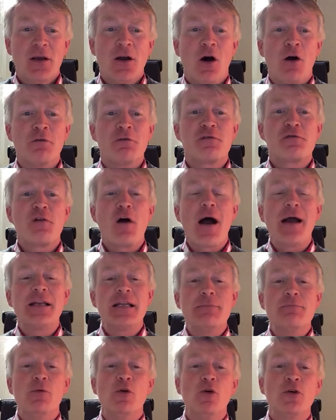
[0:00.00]
On
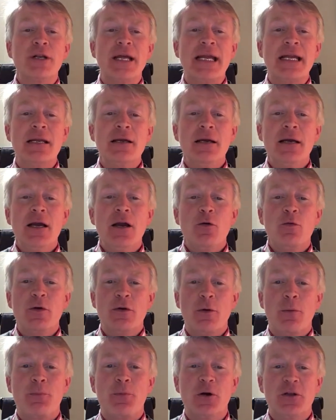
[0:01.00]
Friday morning,
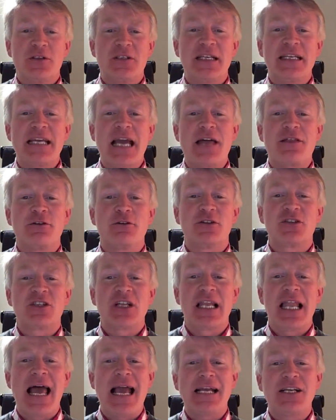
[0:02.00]
we will put together a
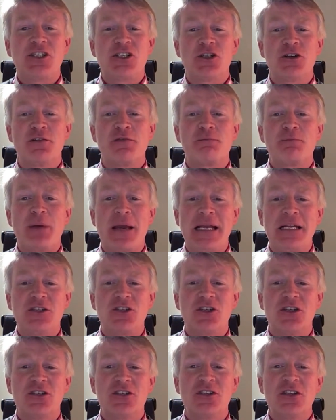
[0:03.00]
selection of
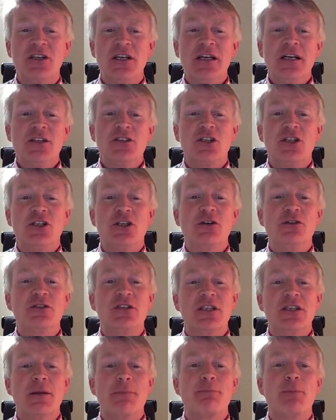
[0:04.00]
pictures to use
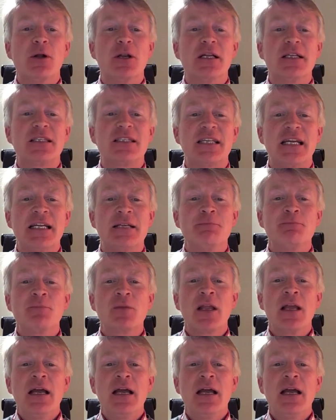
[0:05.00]
in the bulletin